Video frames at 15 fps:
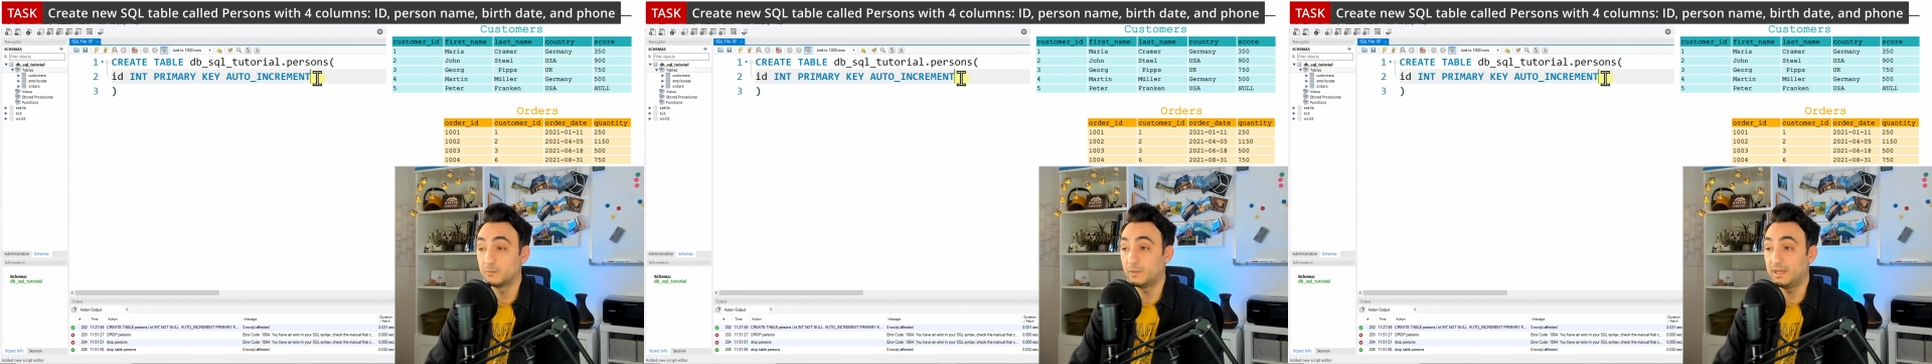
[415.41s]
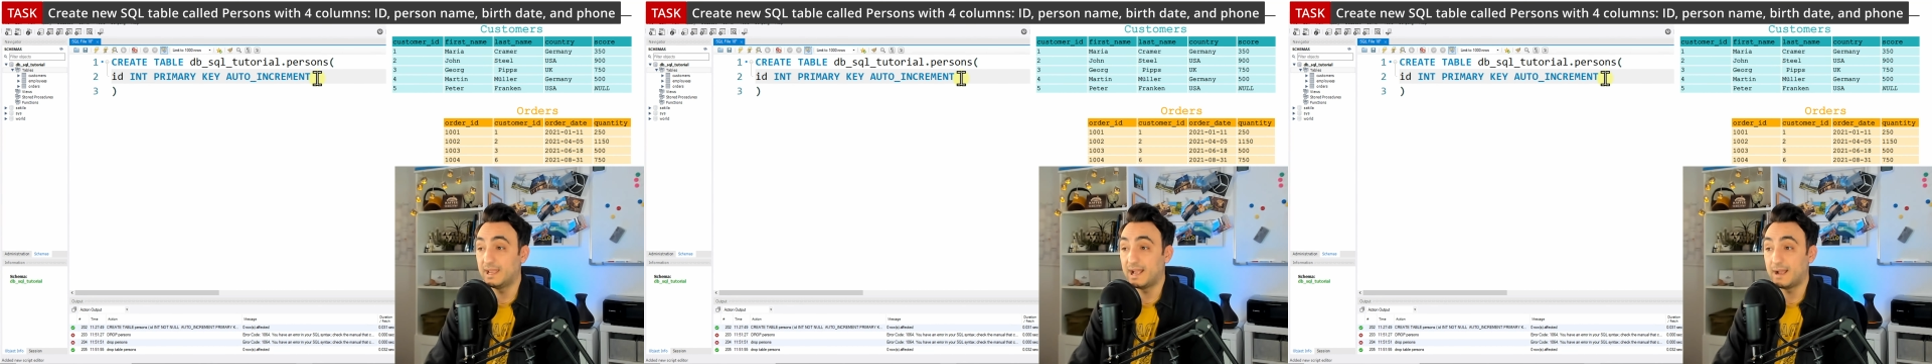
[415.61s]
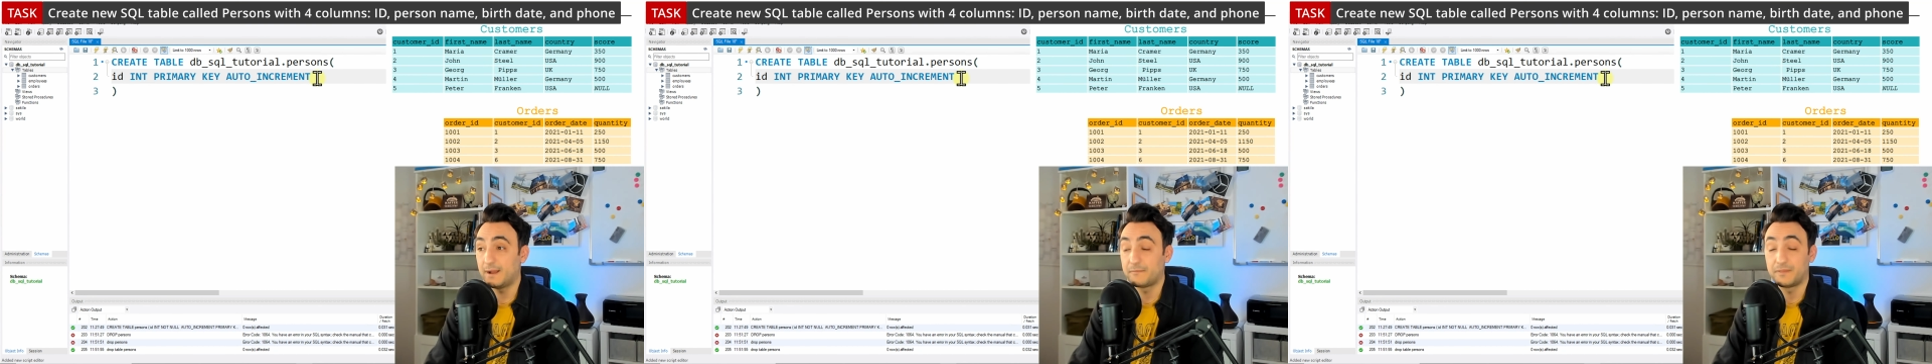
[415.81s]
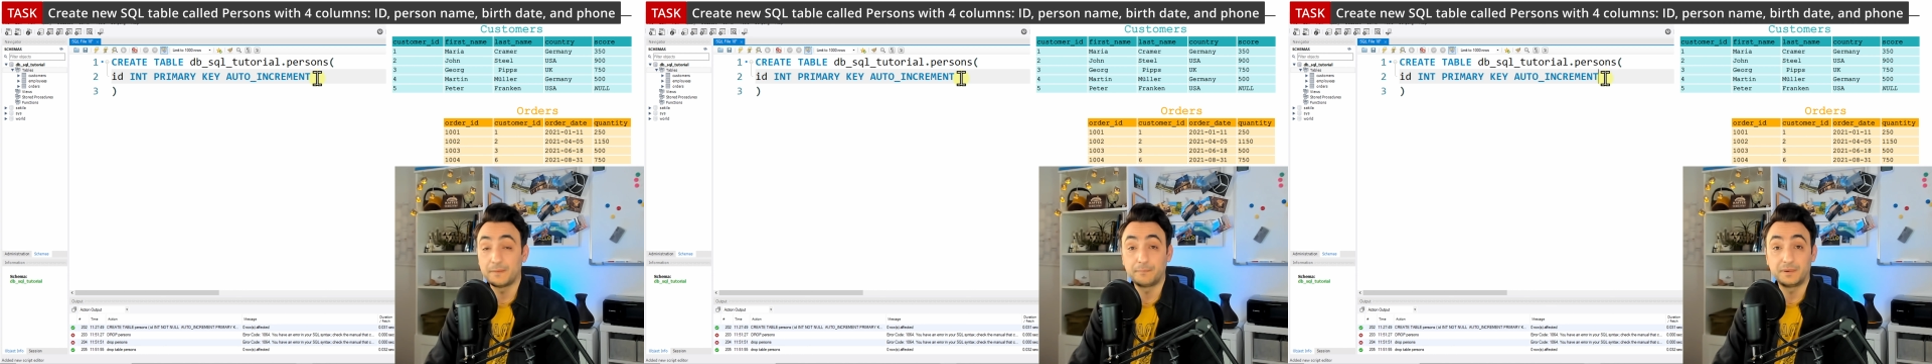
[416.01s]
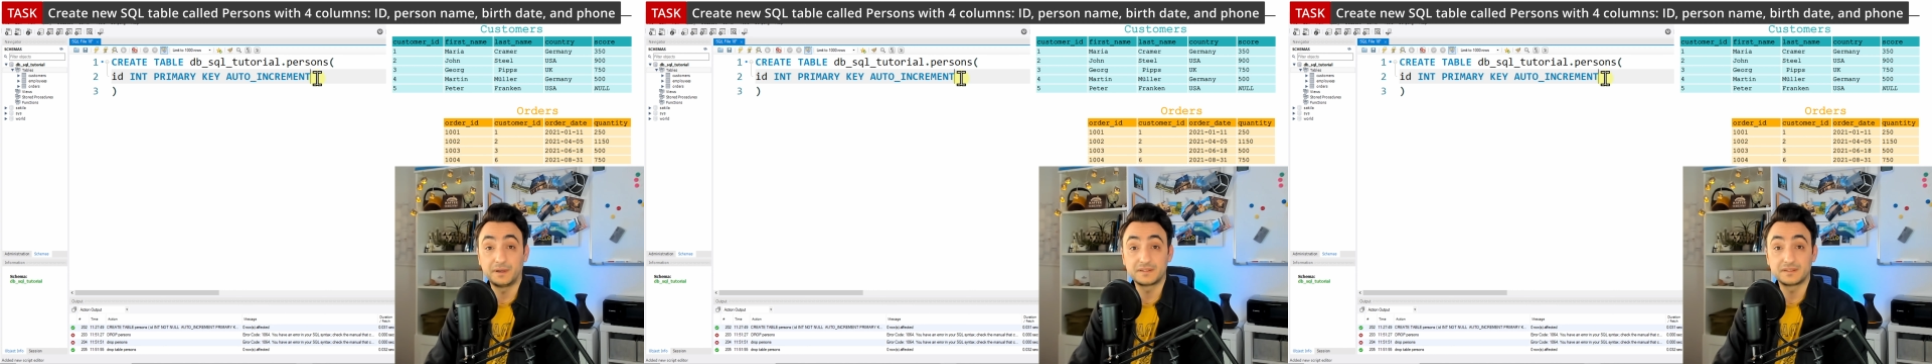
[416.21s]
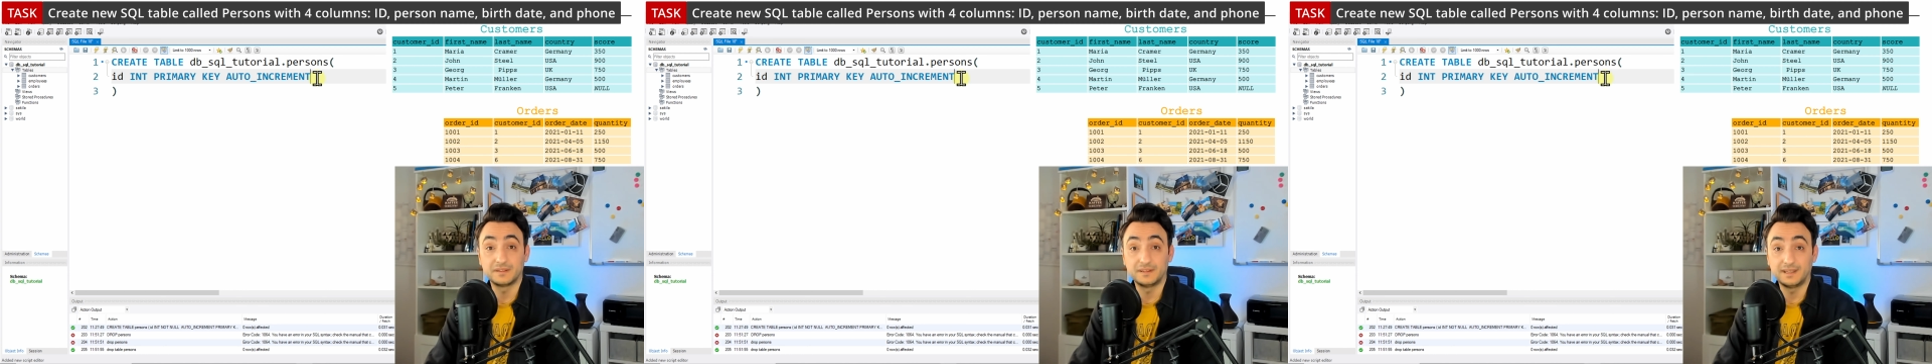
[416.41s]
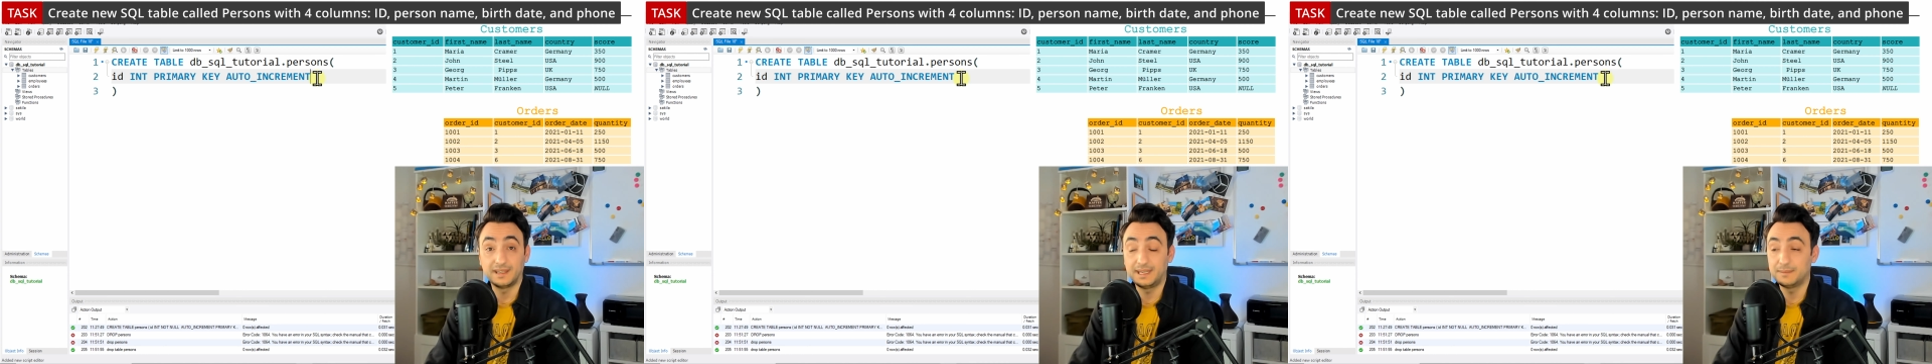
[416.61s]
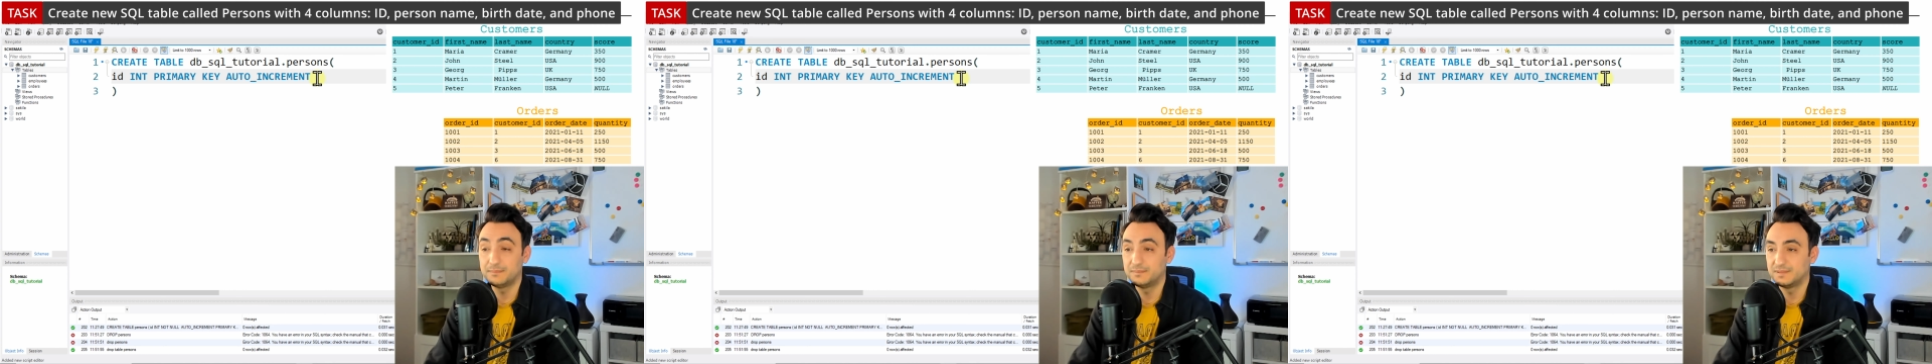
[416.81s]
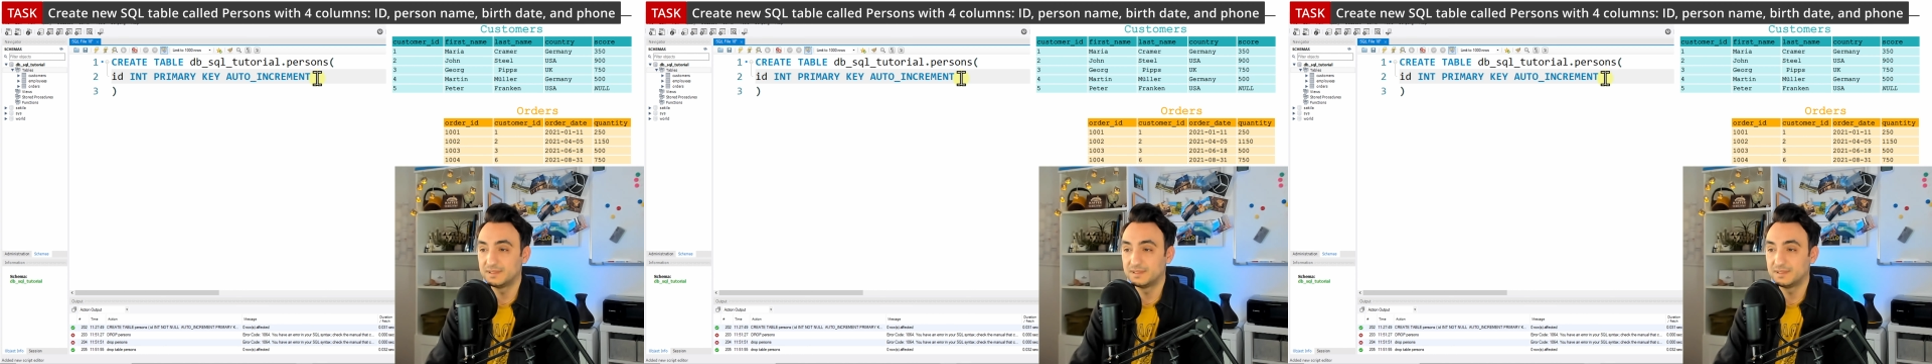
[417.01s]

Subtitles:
We have the person name.